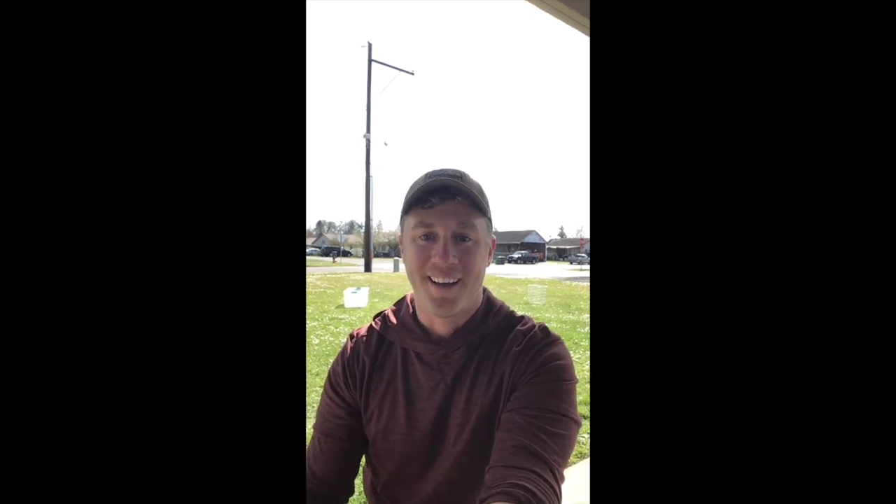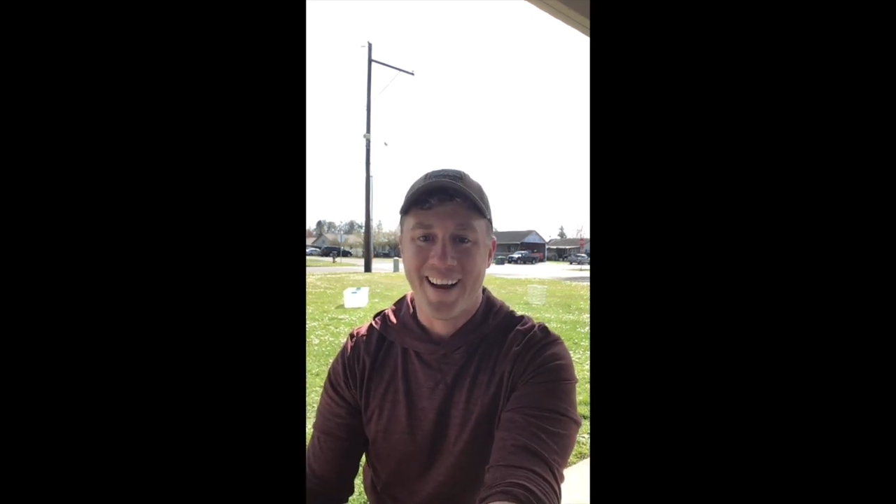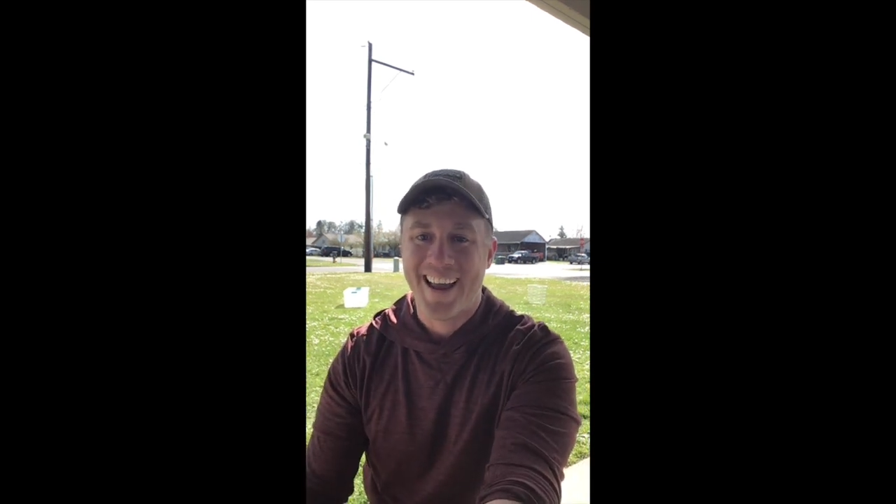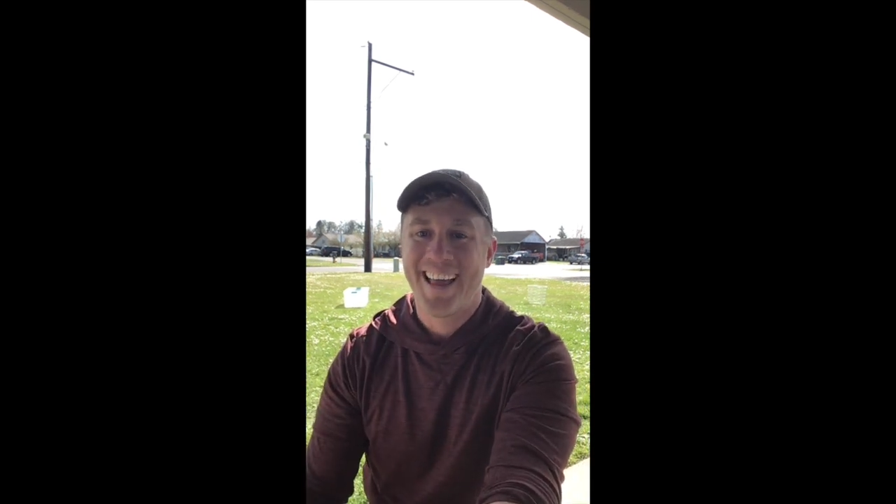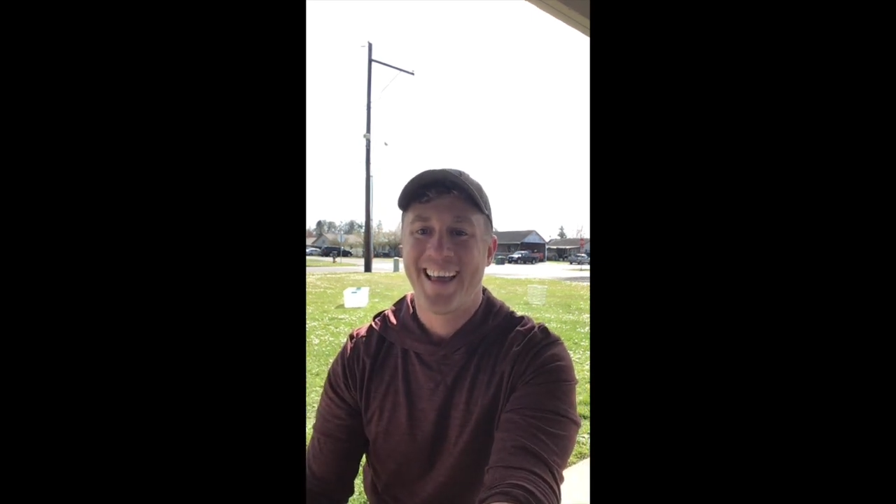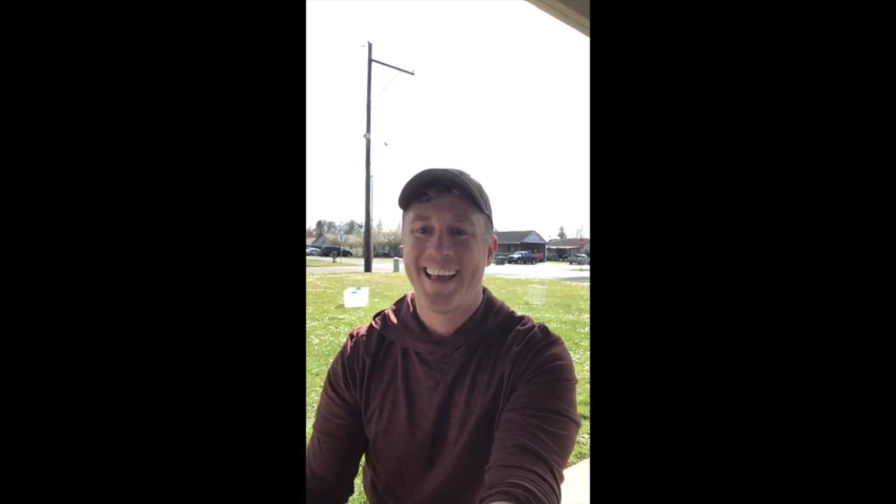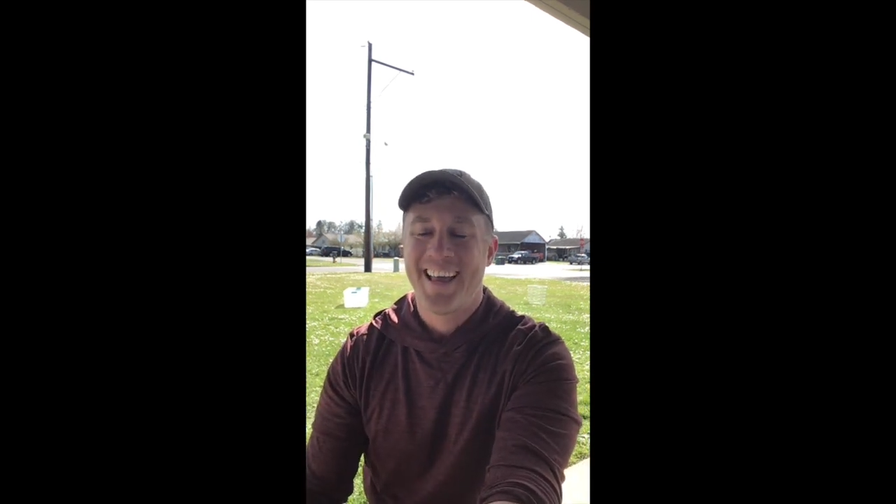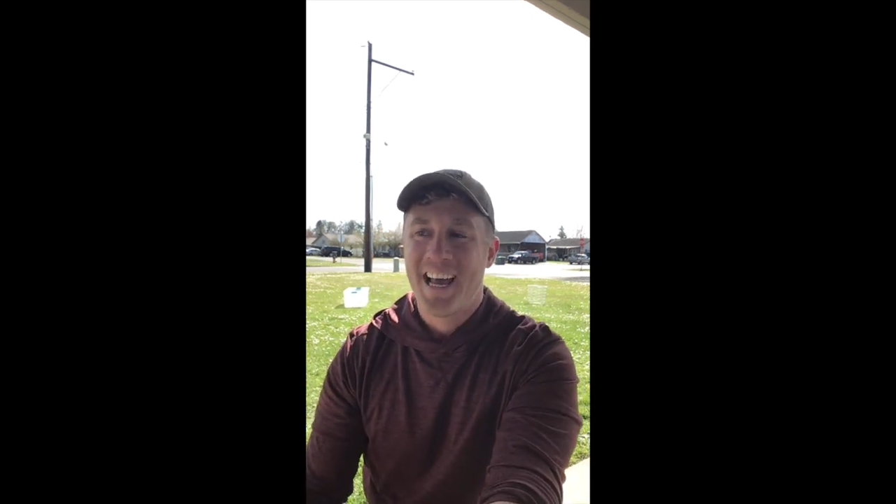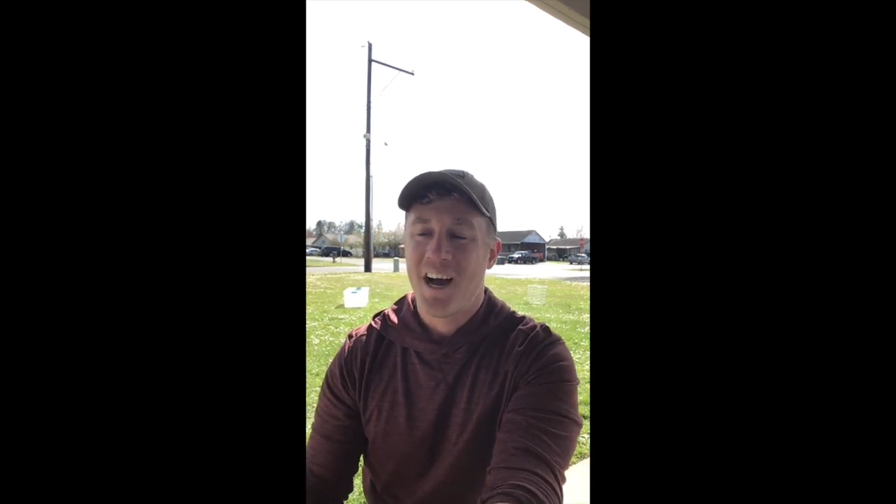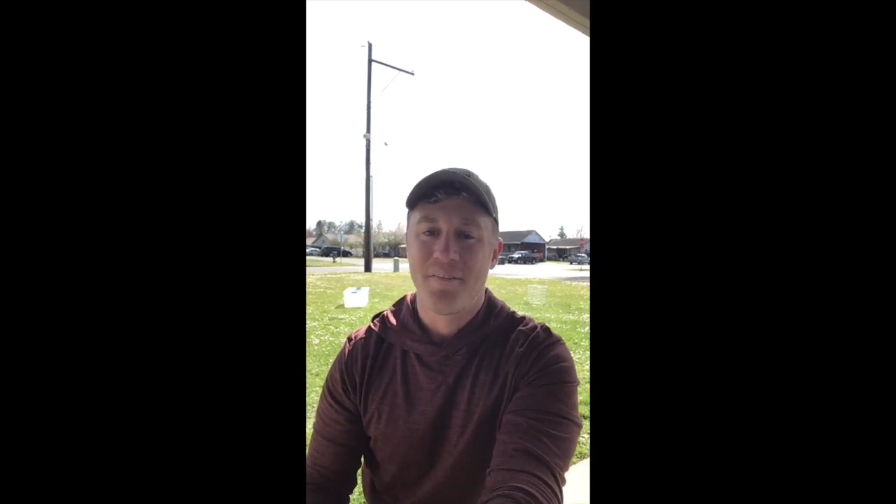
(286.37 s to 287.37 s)
All right,
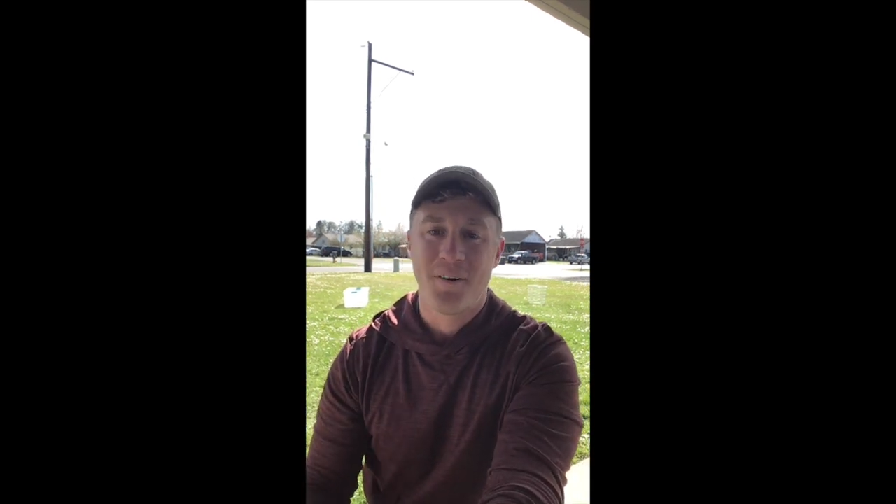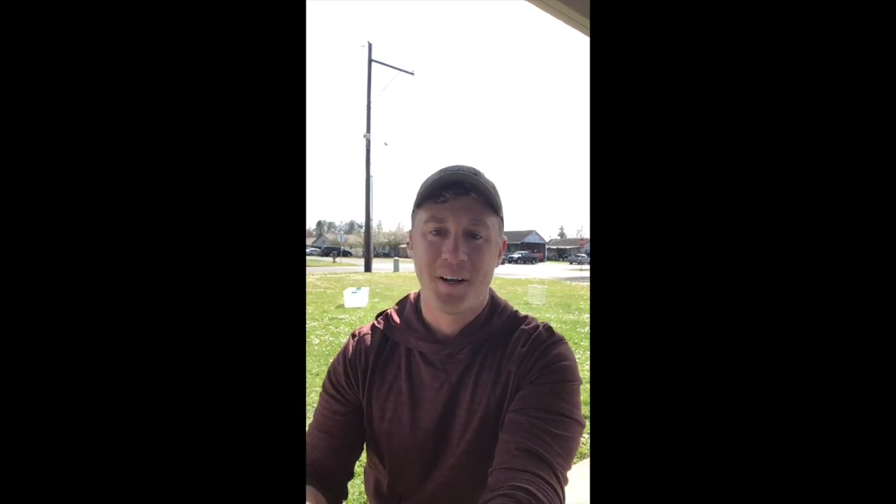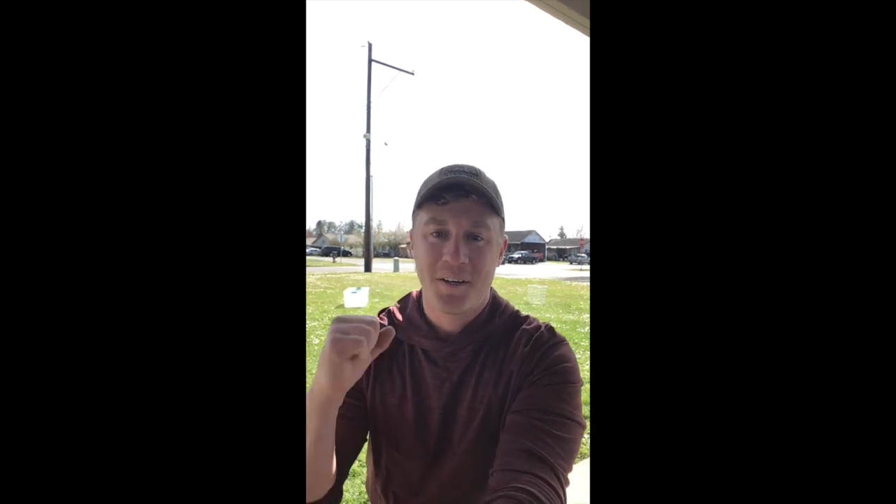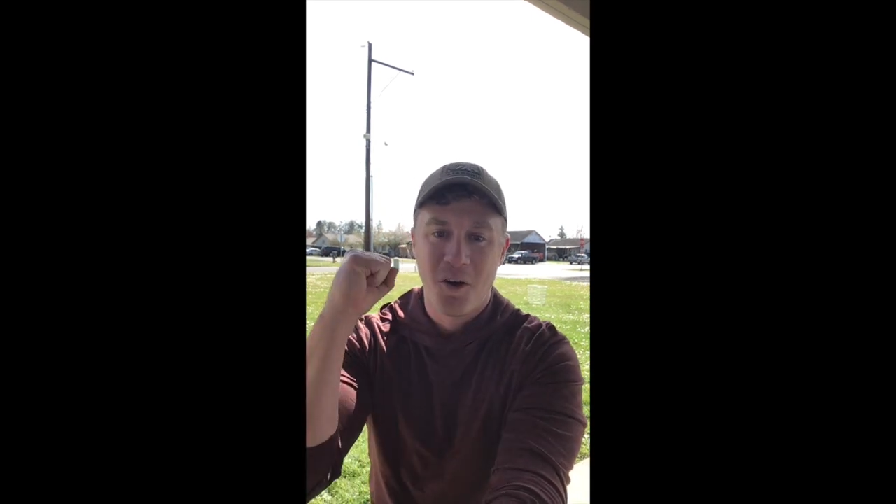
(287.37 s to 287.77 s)
have fun.